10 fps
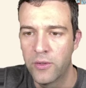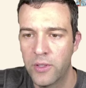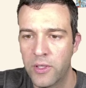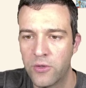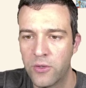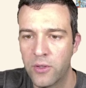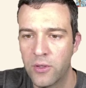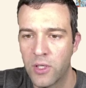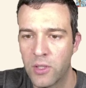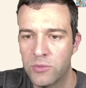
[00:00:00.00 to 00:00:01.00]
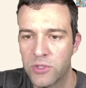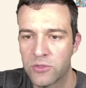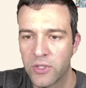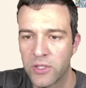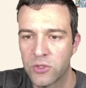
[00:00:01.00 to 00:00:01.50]
and tall
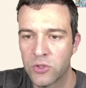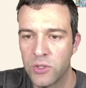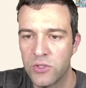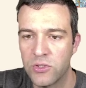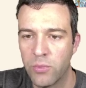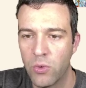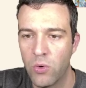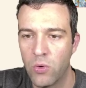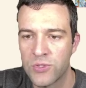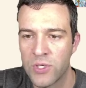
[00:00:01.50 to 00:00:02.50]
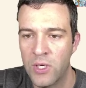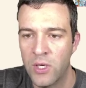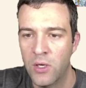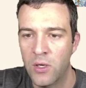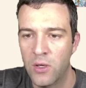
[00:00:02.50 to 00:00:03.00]
objects like trees and poles.
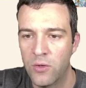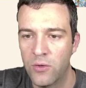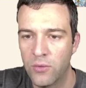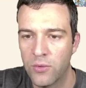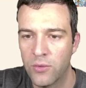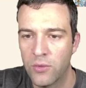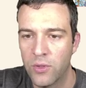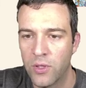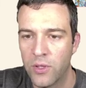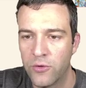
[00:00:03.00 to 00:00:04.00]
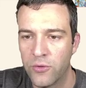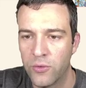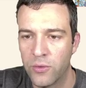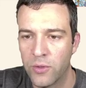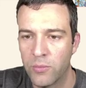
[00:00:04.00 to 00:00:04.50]
Don't hold on to
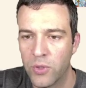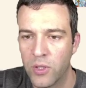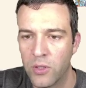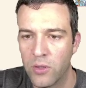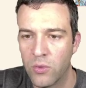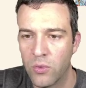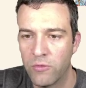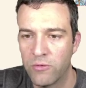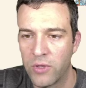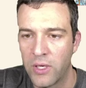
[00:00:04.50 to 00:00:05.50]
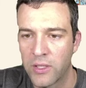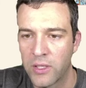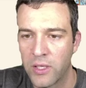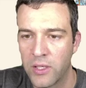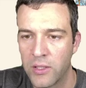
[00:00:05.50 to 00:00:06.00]
an umbrella or fly a
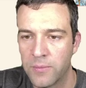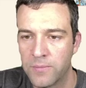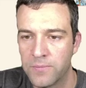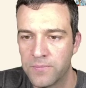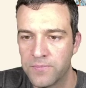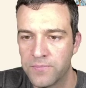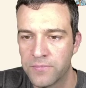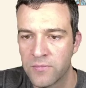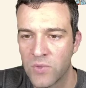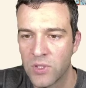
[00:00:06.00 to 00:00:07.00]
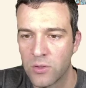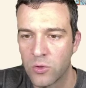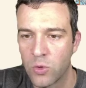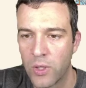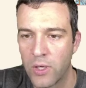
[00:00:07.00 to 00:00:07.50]
kite.
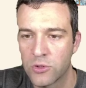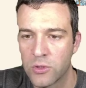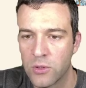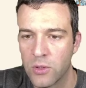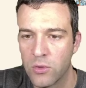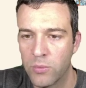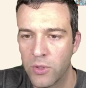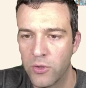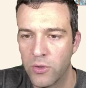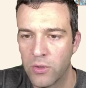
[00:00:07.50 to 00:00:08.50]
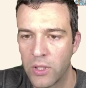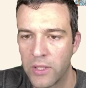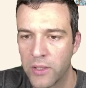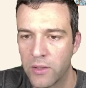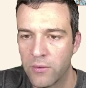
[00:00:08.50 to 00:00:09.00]
Crouch low, but don't lie
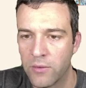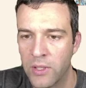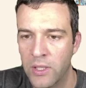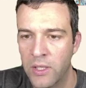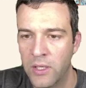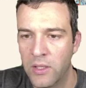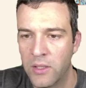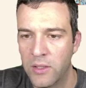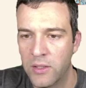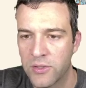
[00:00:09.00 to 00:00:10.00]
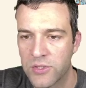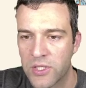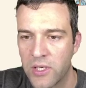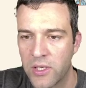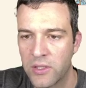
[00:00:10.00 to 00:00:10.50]
down.
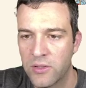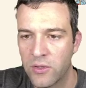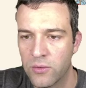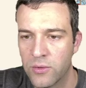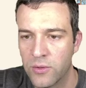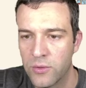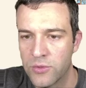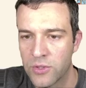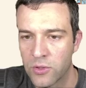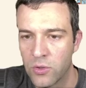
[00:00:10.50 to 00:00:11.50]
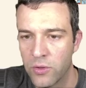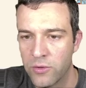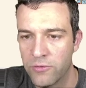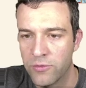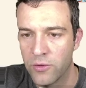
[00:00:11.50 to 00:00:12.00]
Inside, don't use a
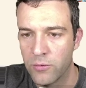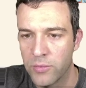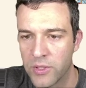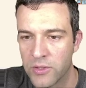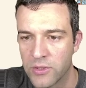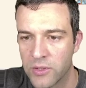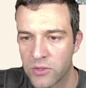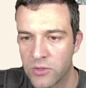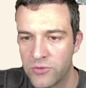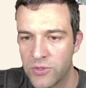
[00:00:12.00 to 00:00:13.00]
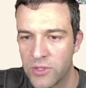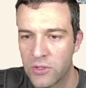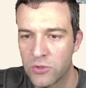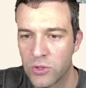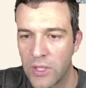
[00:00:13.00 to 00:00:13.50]
corded phone because electricity
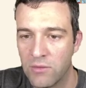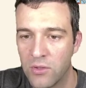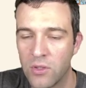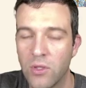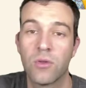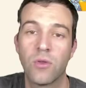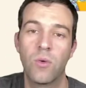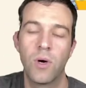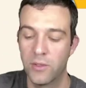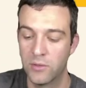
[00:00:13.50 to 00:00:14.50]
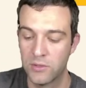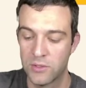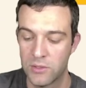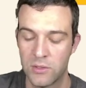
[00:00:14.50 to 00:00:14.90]
can travel along the wires.